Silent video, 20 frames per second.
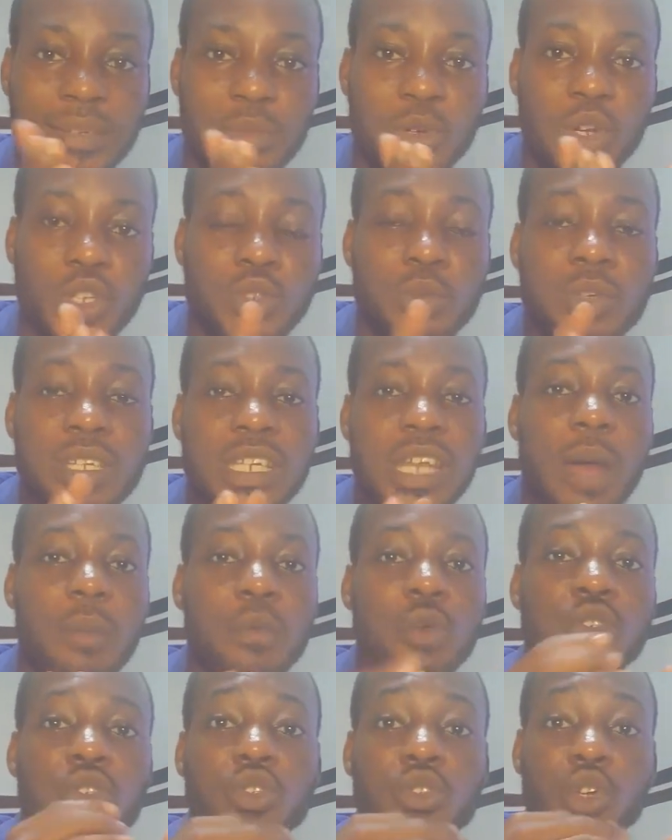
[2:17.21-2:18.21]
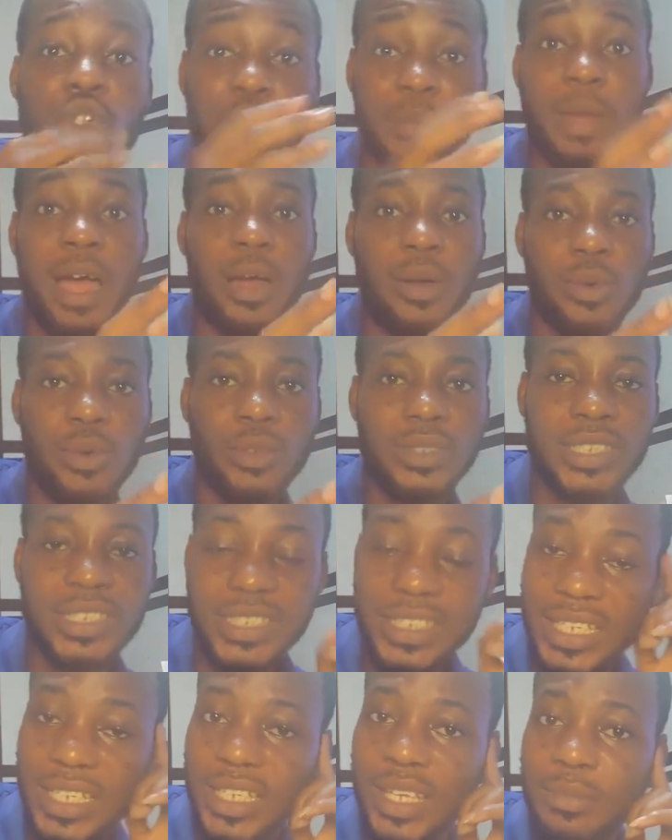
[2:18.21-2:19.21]
Because omo nyina use source baako. Ti
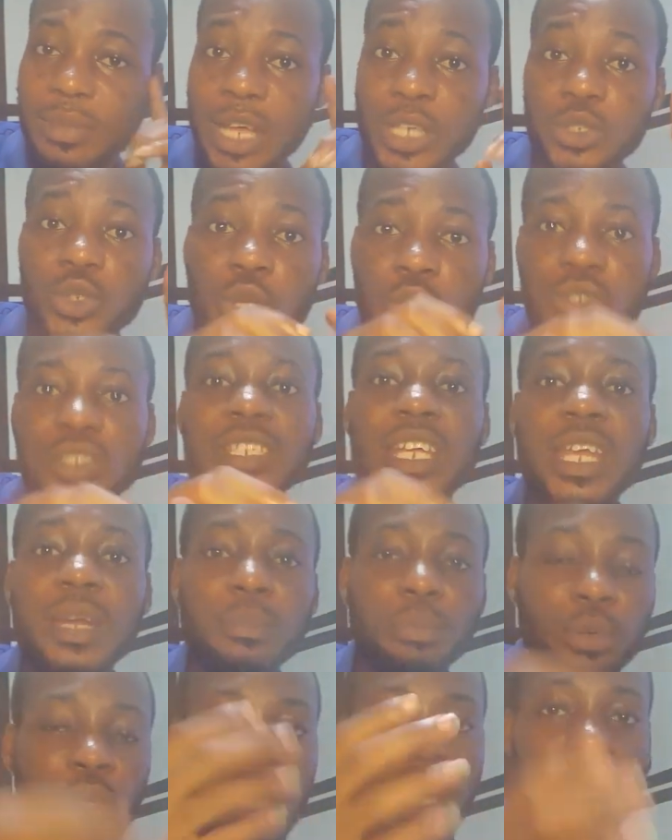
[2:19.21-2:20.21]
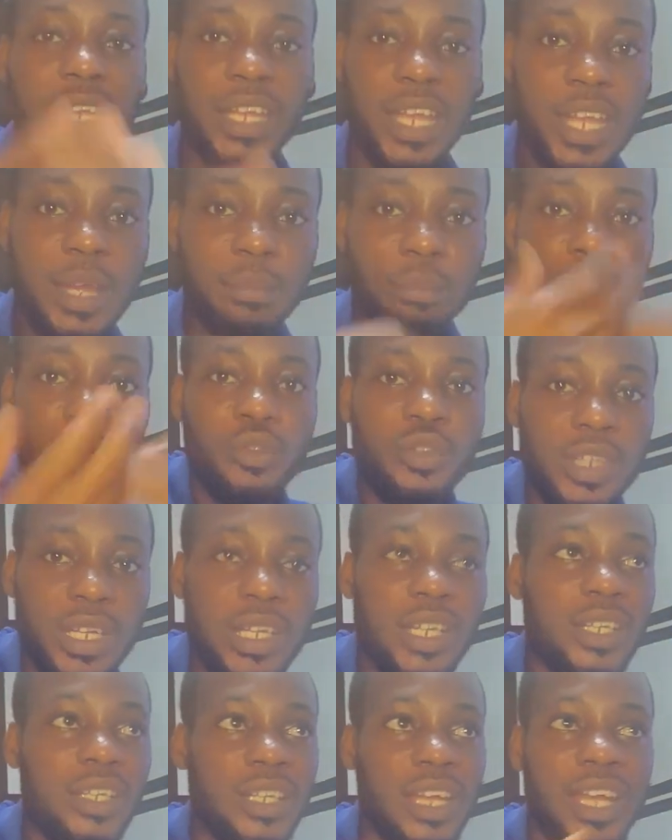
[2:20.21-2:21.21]
say e bia source na improve na
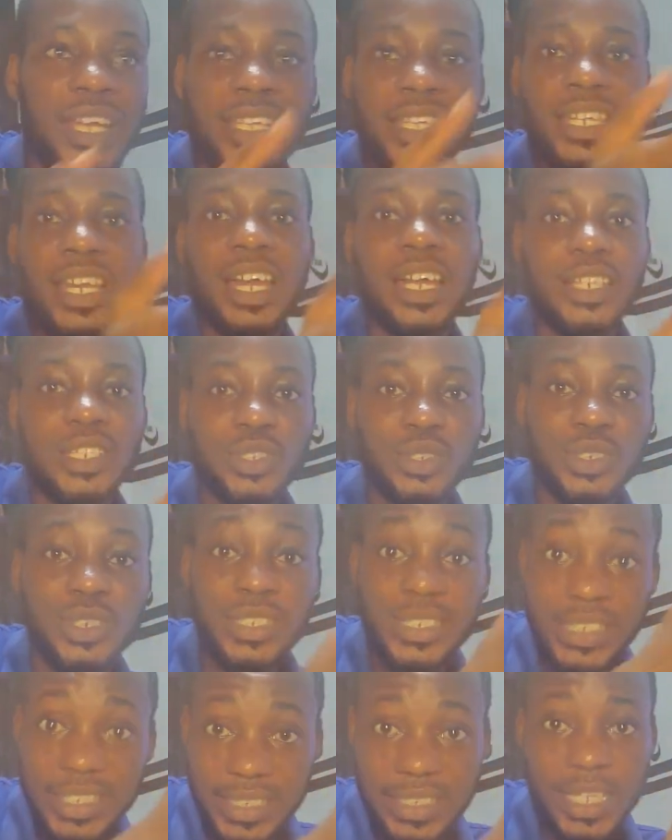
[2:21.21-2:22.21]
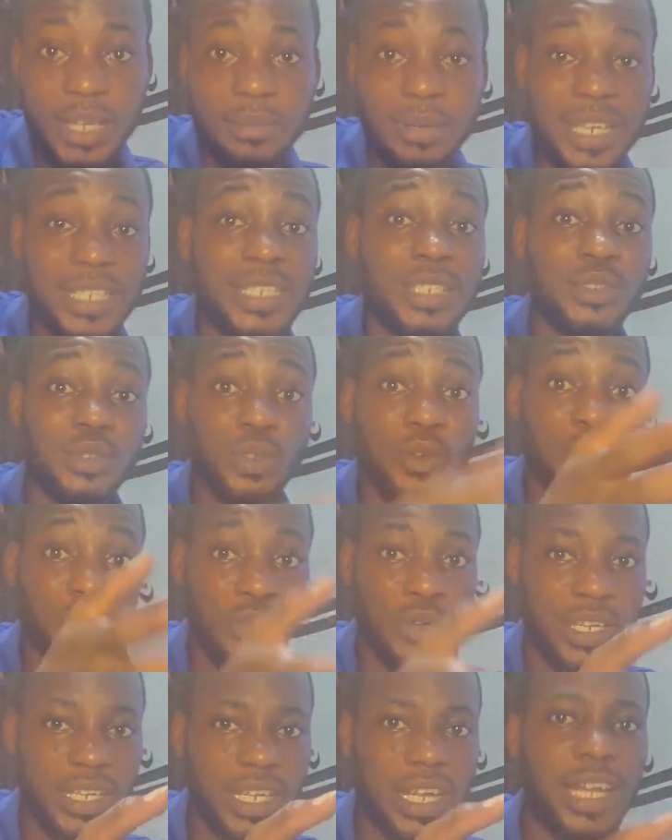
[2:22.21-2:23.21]
improve na idea na system na
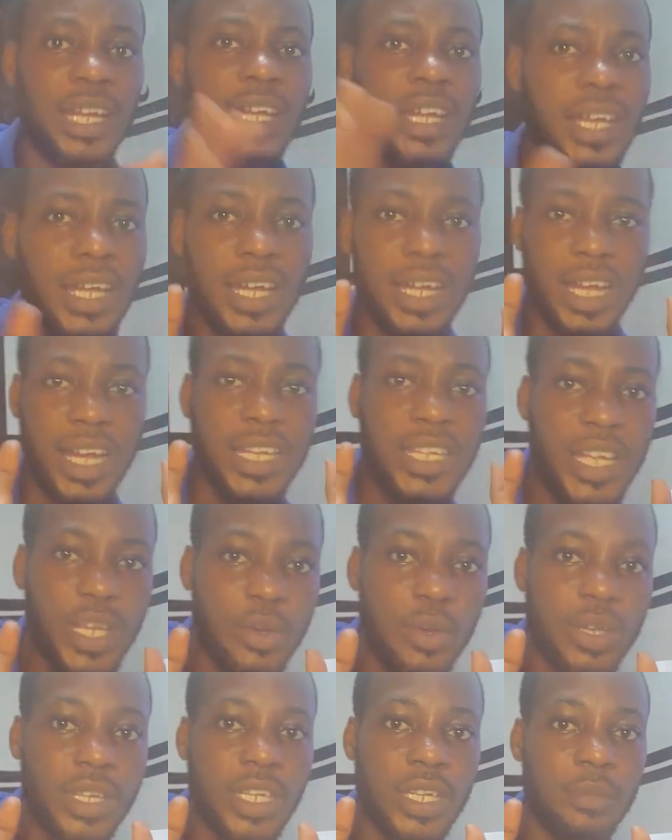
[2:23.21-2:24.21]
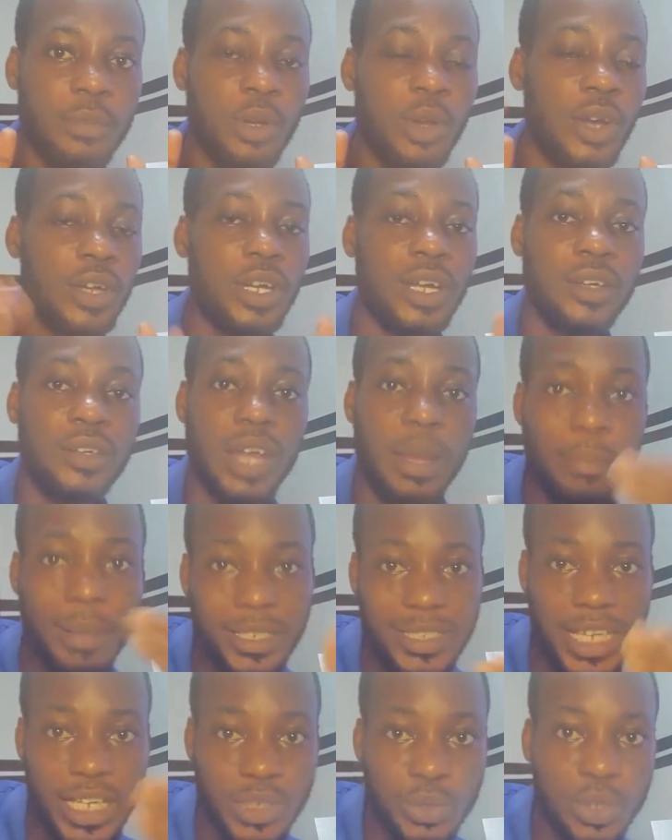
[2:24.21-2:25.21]
software dia. And dey okay because e
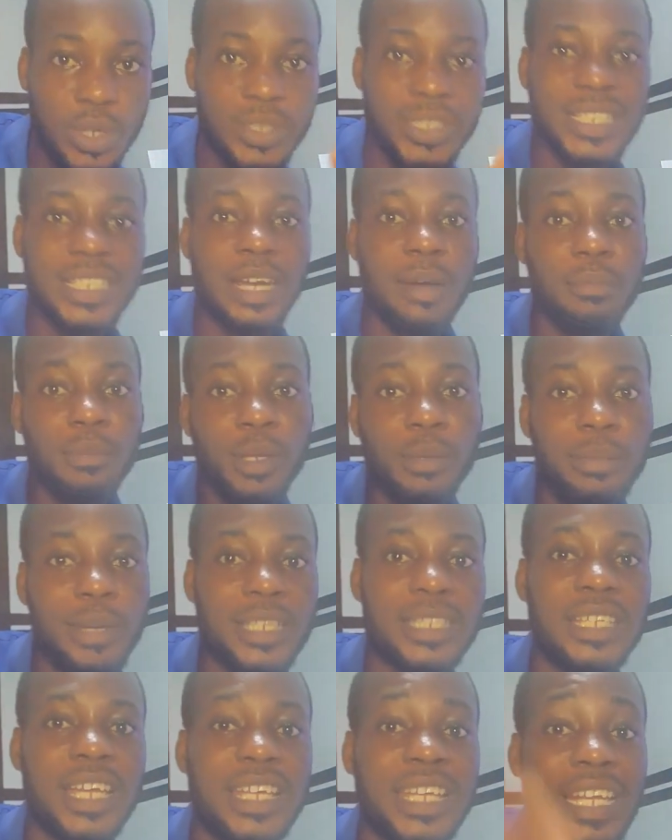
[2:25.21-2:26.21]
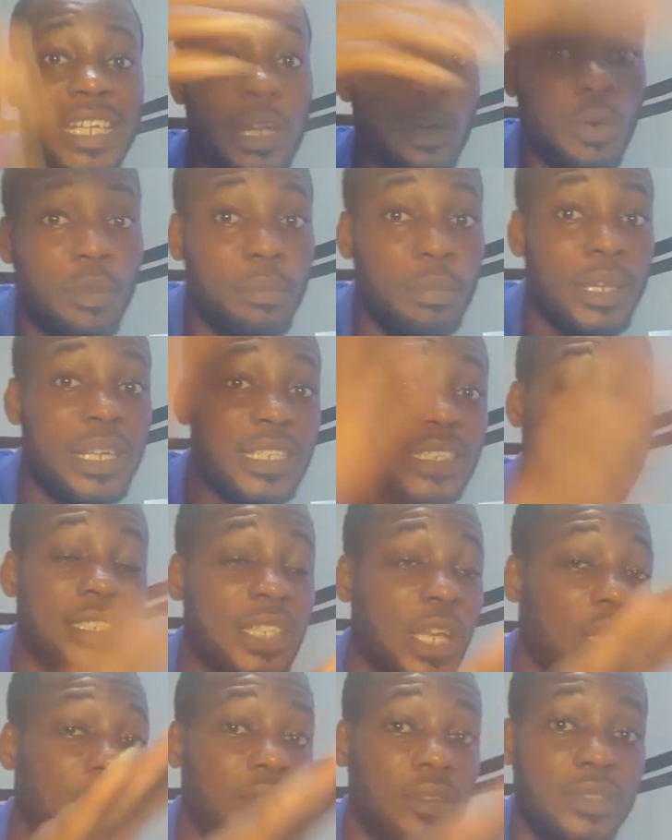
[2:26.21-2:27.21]
basa answer say come Melbet any other companies
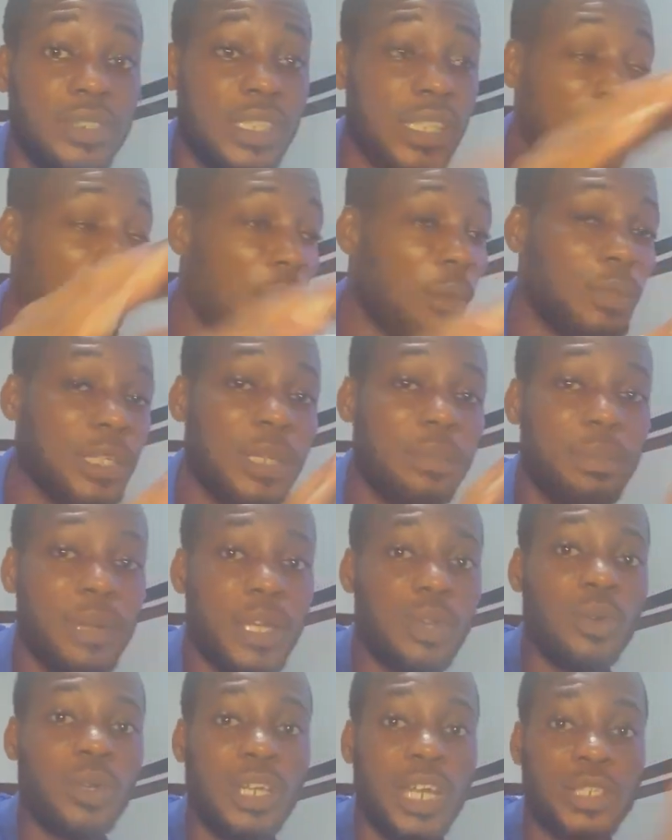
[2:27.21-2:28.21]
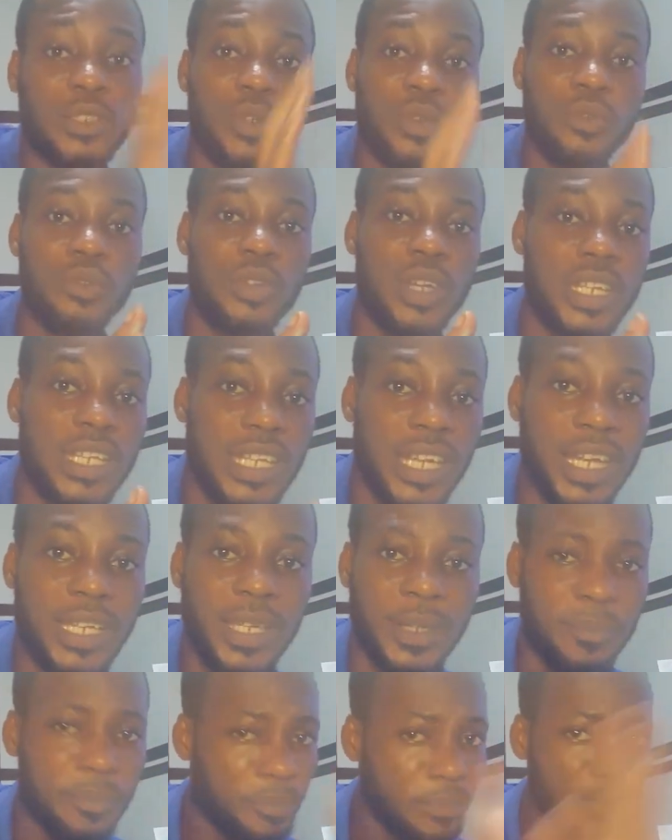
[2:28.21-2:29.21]
na omo depend on that software ni
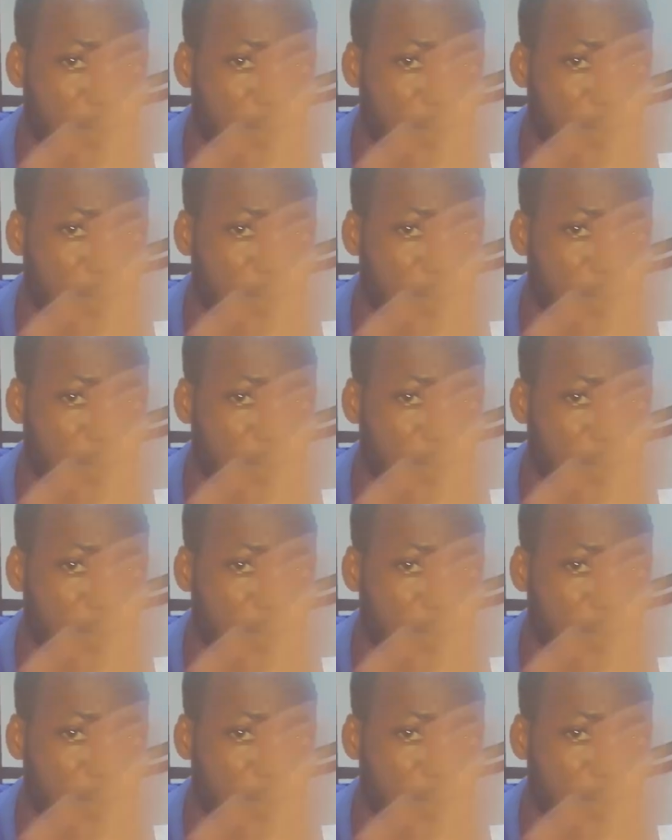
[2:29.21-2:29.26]
nyina.